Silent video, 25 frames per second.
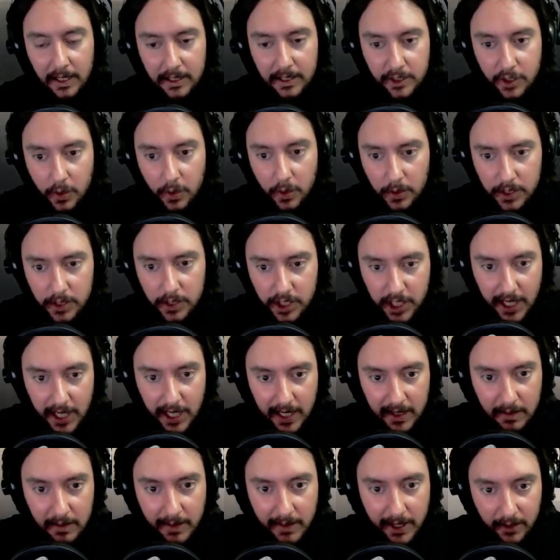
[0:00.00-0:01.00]
Dolce,
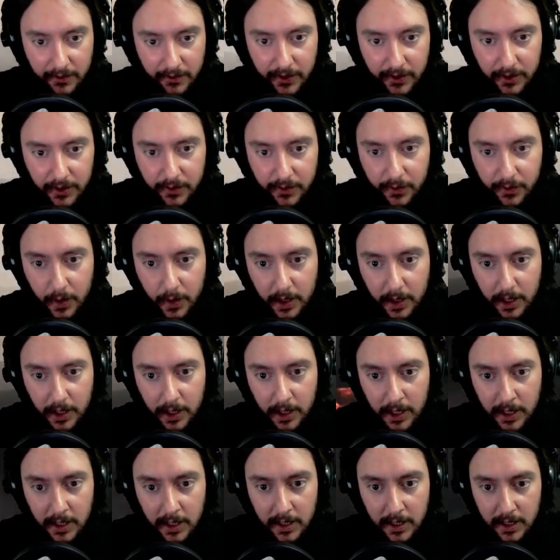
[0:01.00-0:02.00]
the Battlefield 4
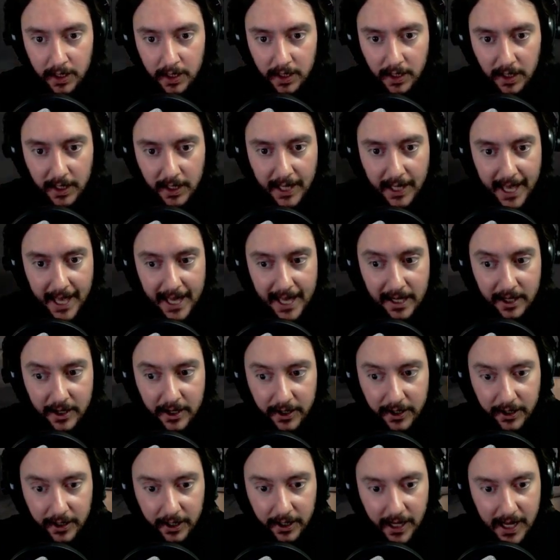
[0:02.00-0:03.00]

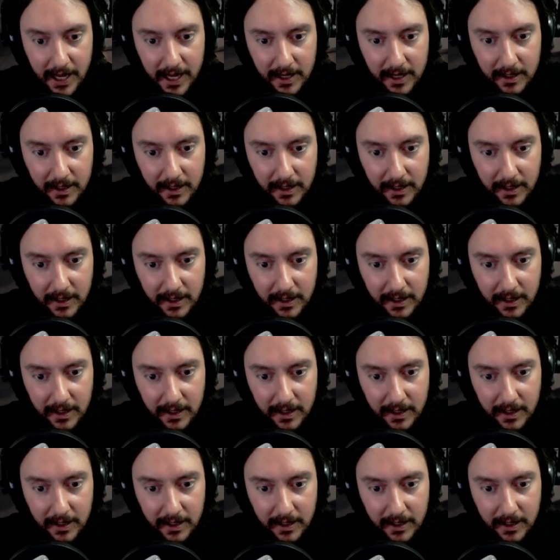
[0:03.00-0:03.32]
editor and